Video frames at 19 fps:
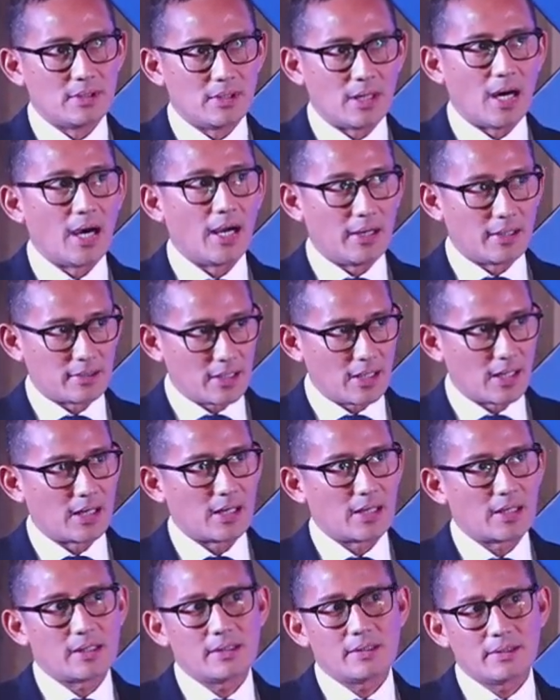
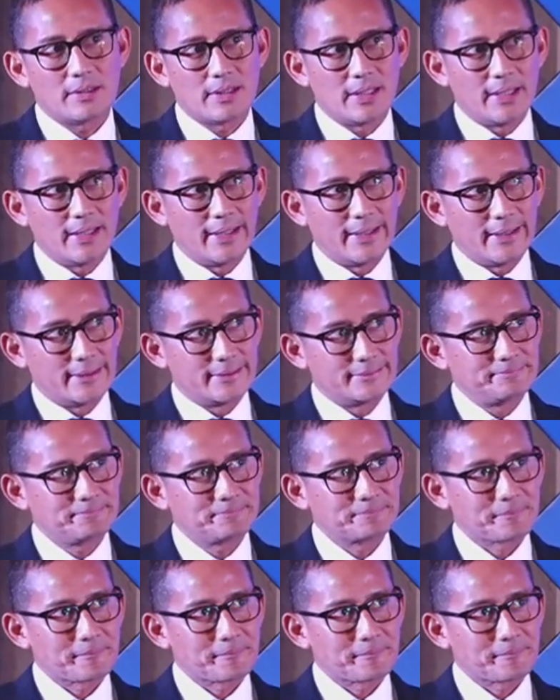IRR and